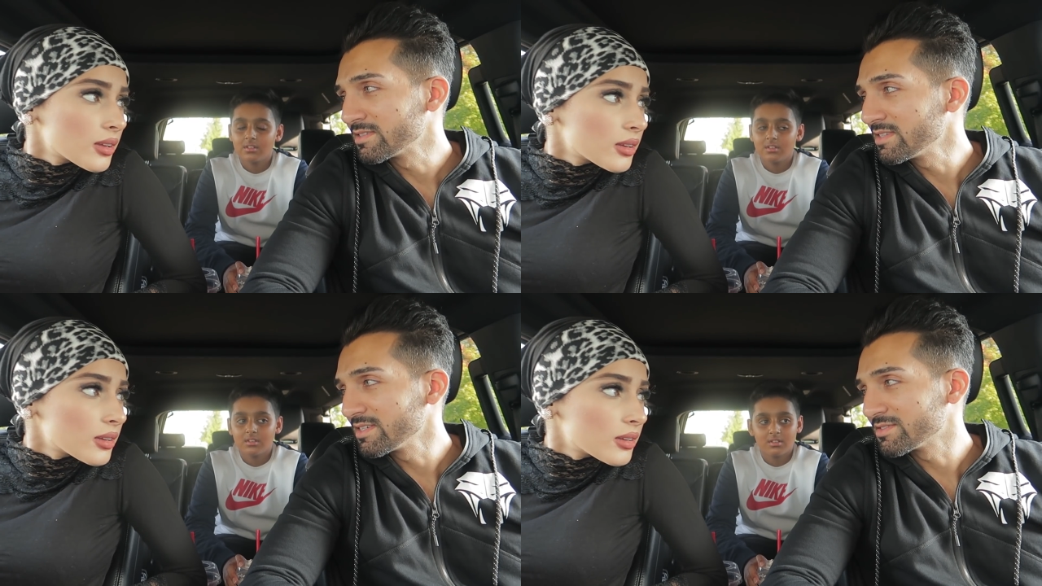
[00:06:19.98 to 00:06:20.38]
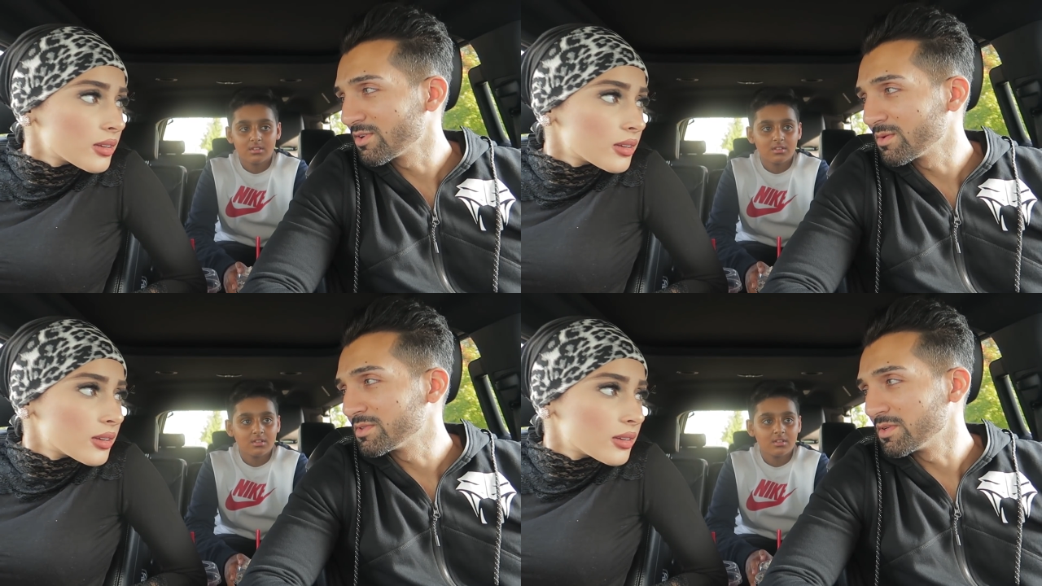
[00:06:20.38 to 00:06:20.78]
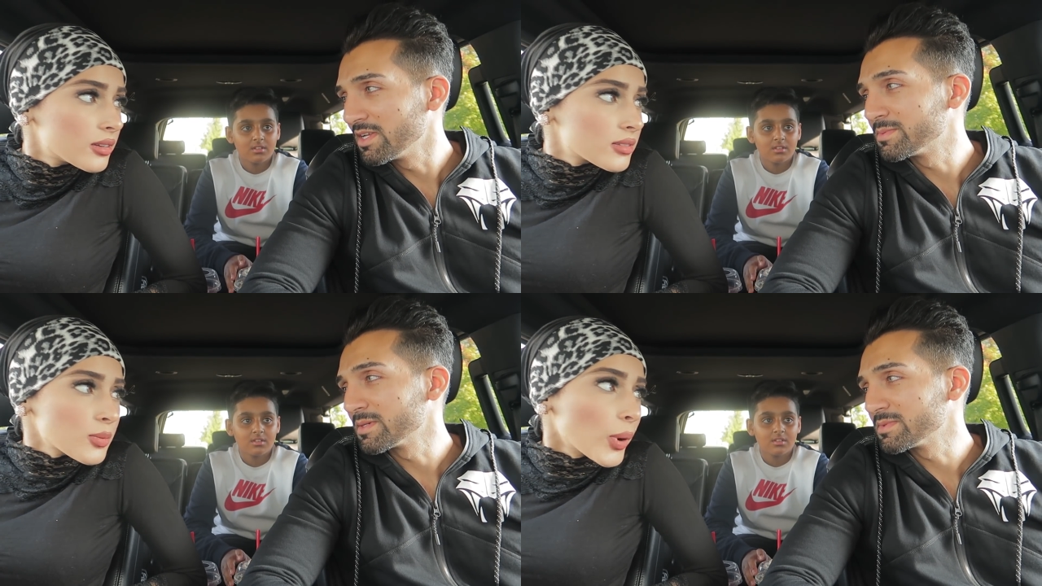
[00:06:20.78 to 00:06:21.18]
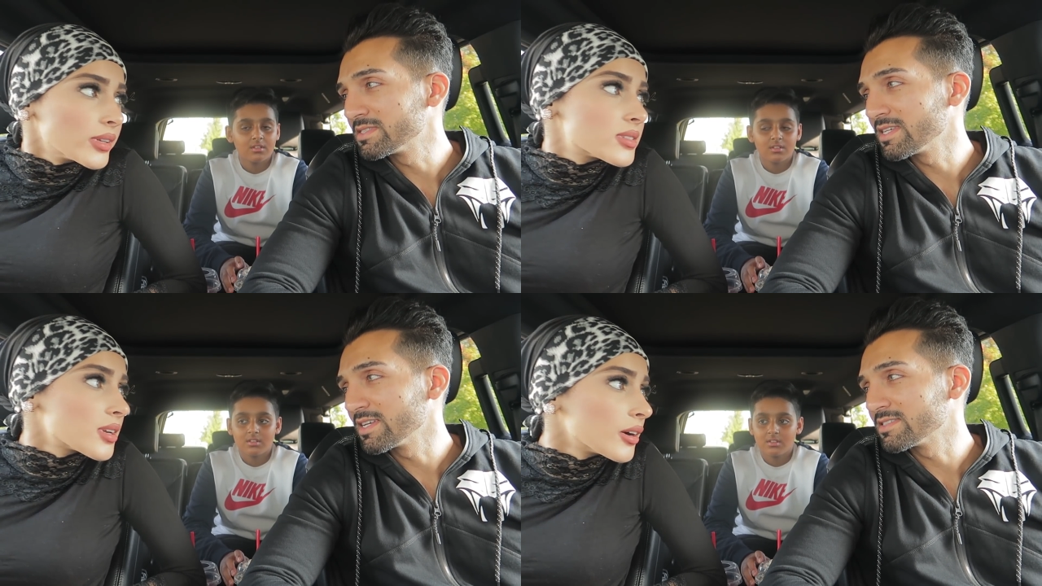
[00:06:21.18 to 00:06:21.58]
Speaker 1: Nothing is wrong with your lips.
Speaker 2: So I'm why
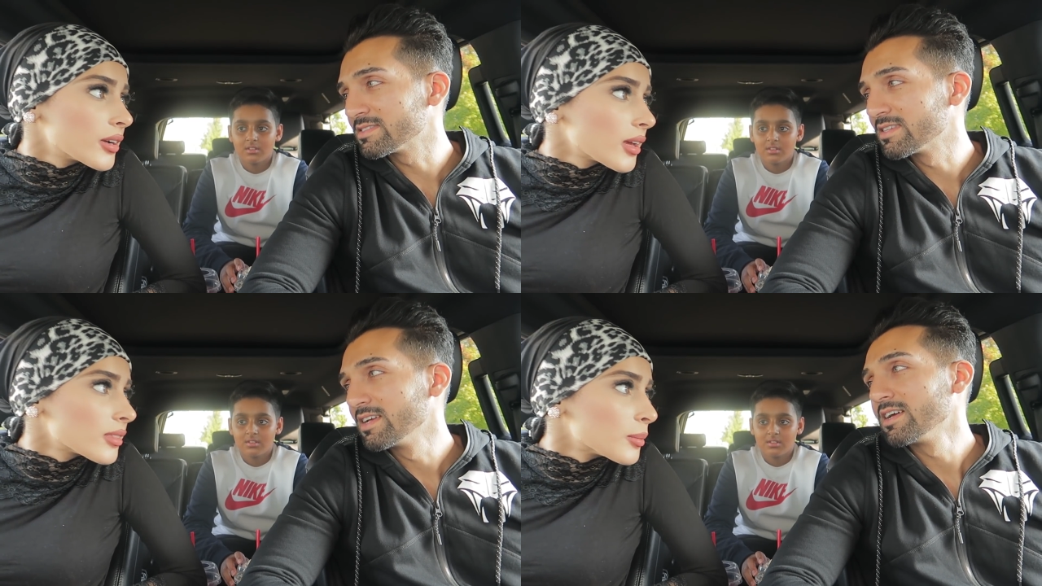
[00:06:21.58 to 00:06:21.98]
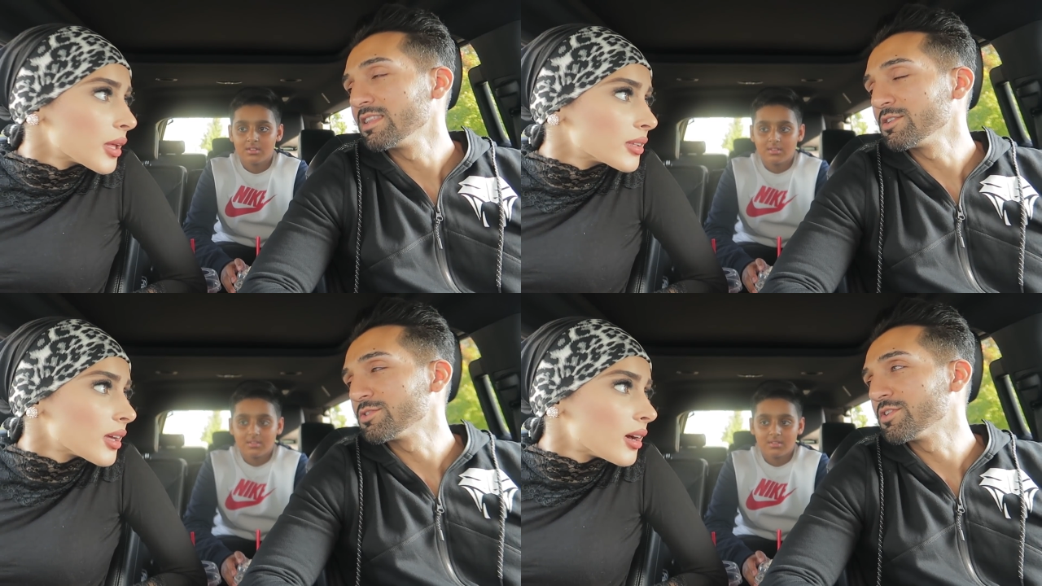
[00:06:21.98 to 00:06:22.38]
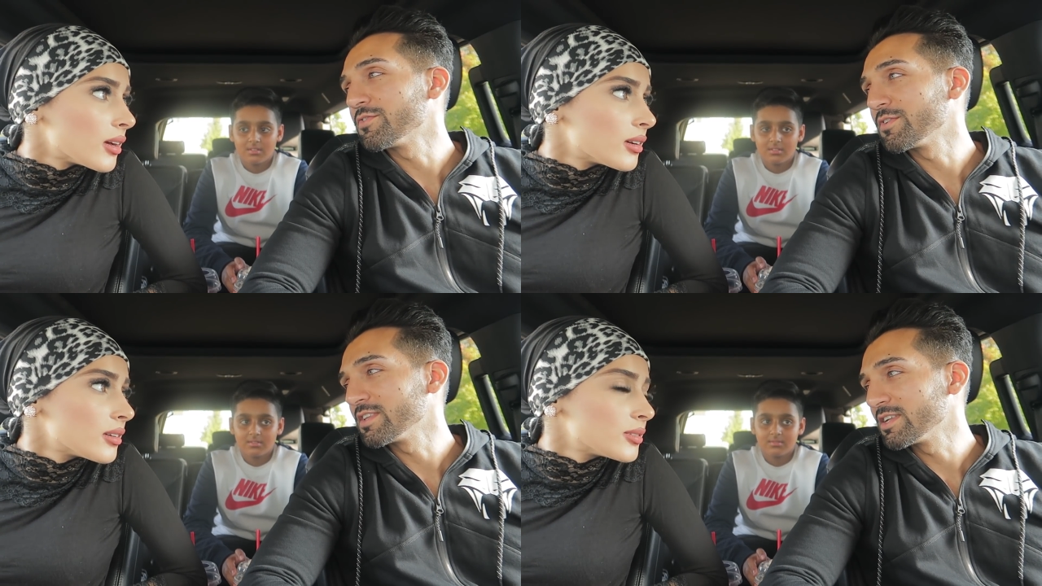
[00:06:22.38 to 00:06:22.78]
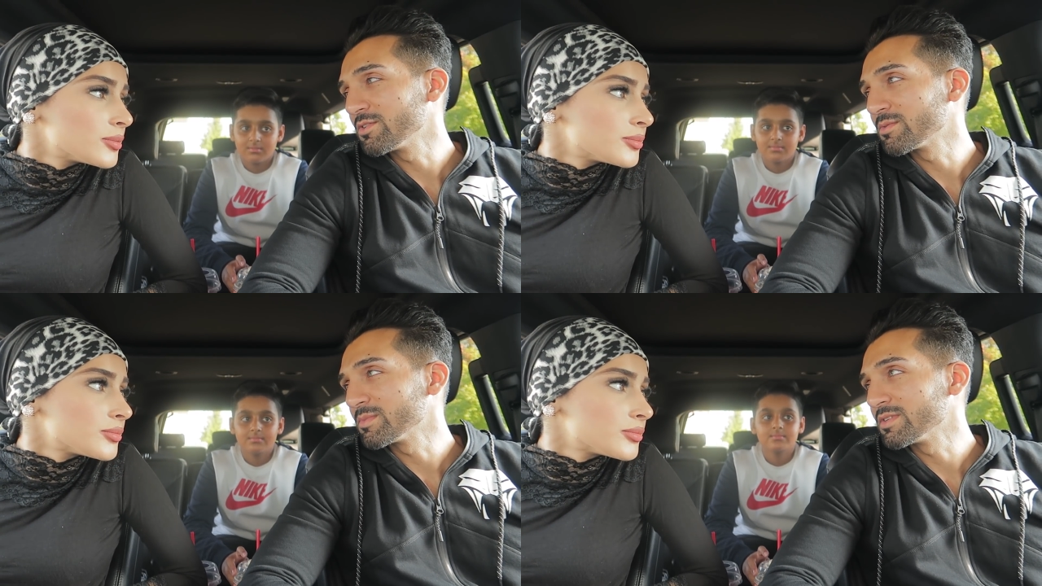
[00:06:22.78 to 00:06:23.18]
are you staring at them like that? They're different than
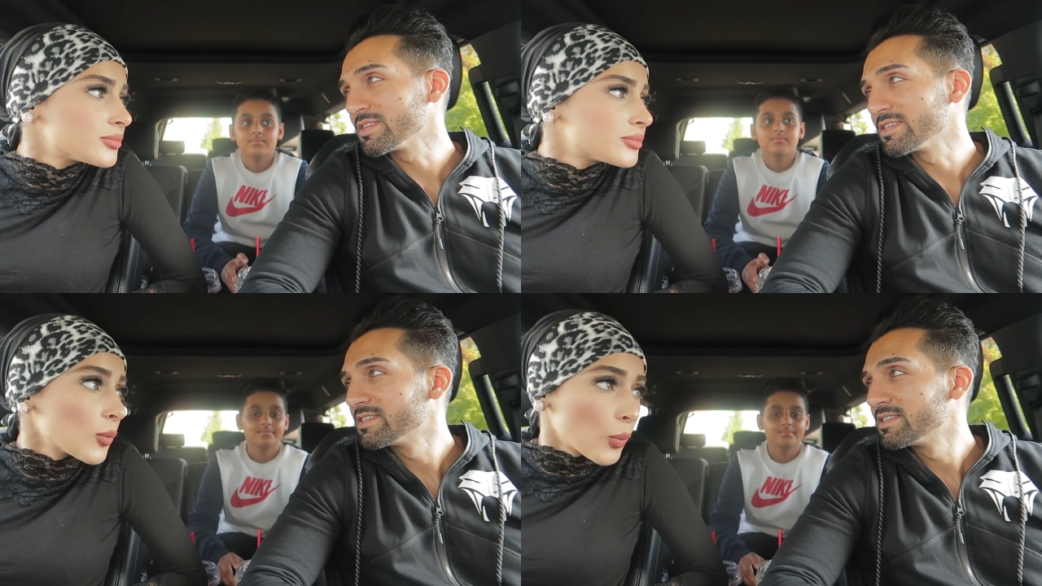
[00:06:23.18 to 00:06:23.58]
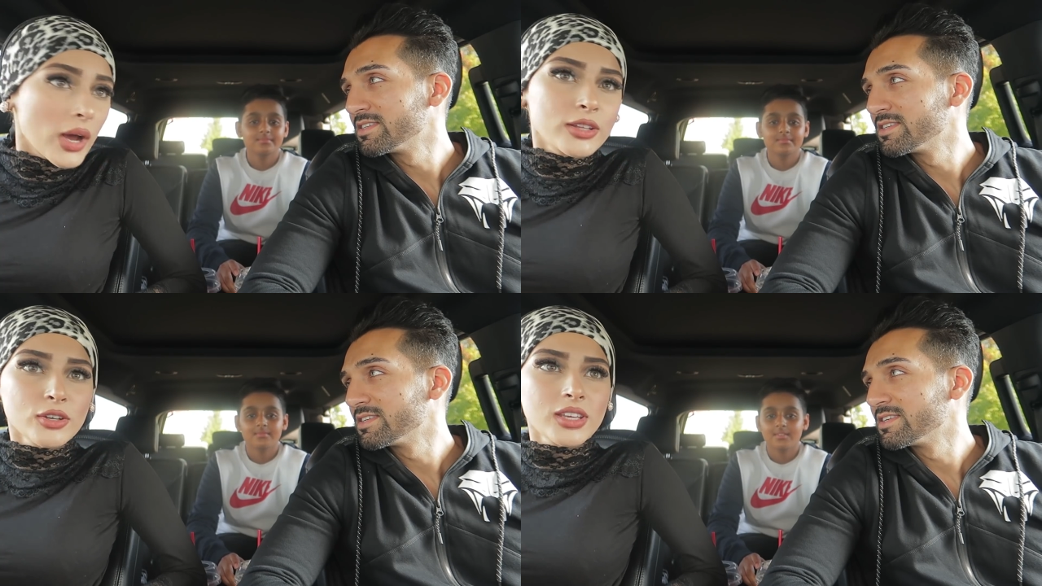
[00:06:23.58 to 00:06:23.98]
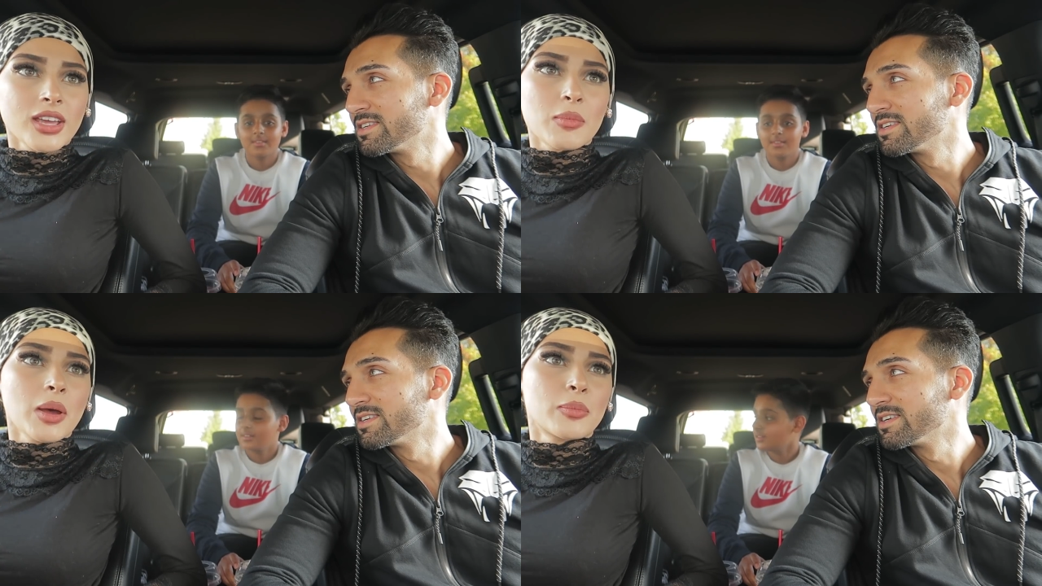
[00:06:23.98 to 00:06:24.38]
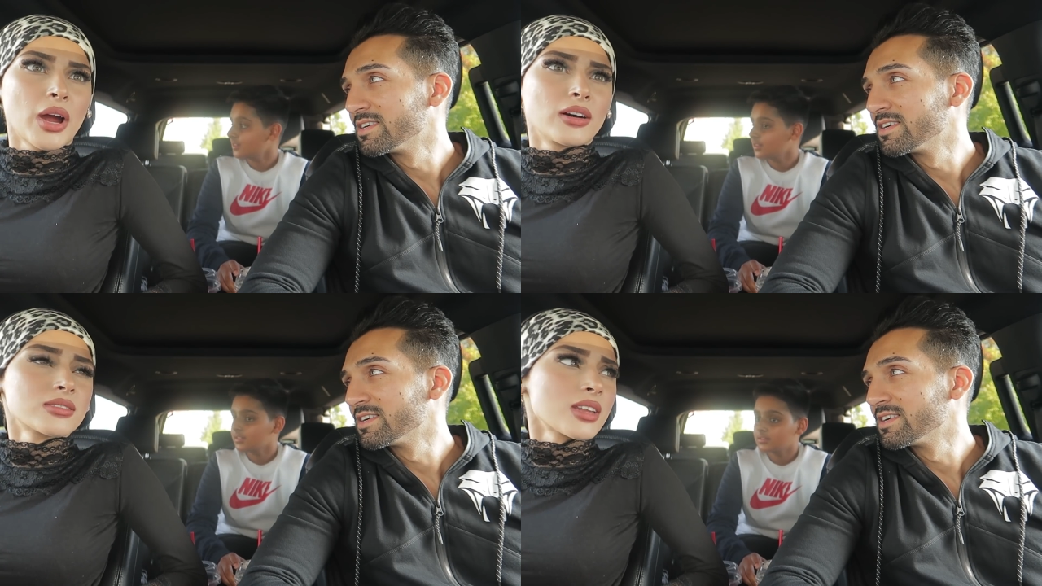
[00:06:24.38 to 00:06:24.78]
normally. And why are you looking at my
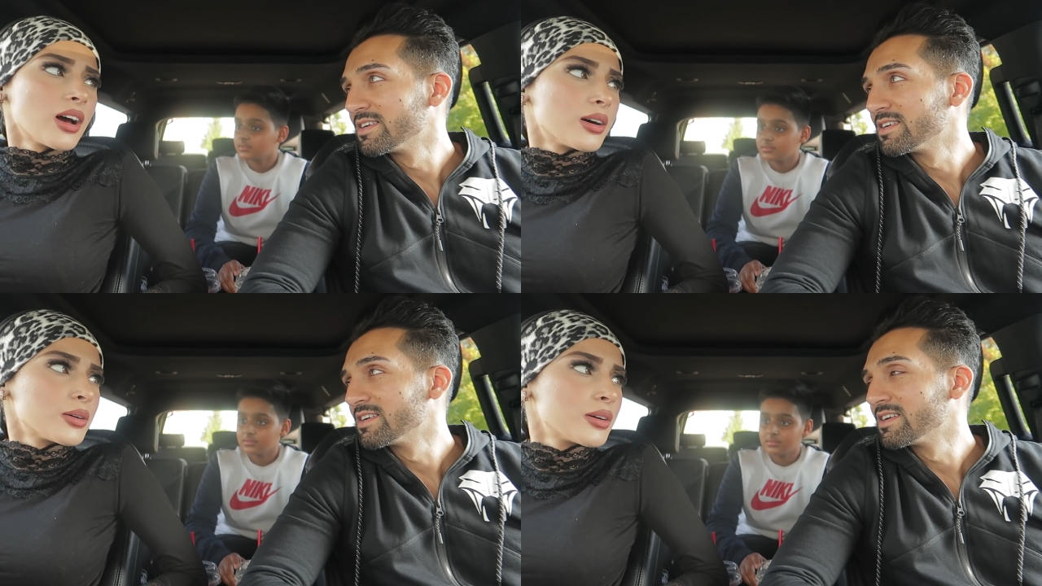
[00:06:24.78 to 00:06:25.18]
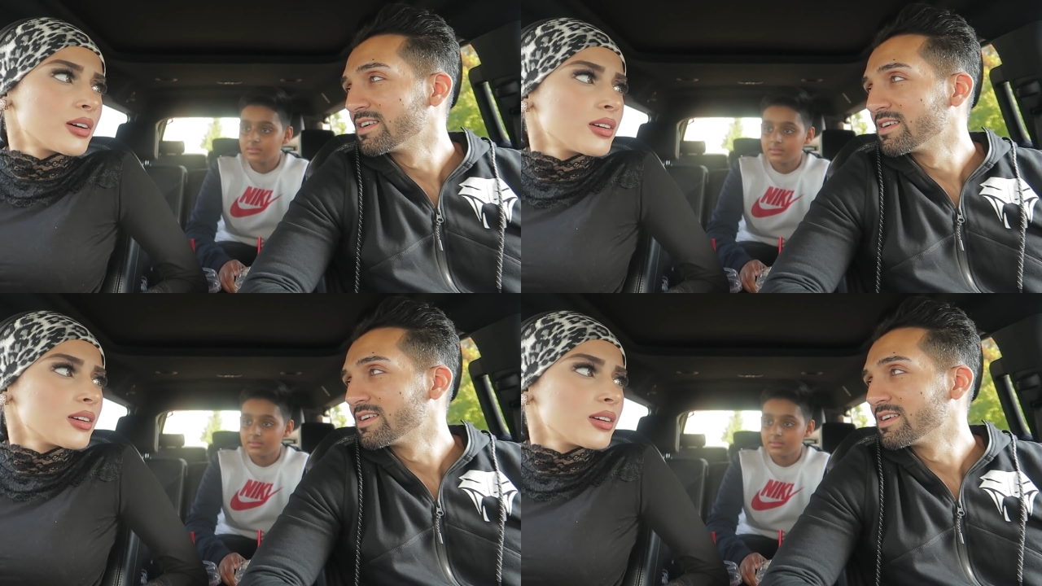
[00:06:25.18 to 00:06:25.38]
brows now?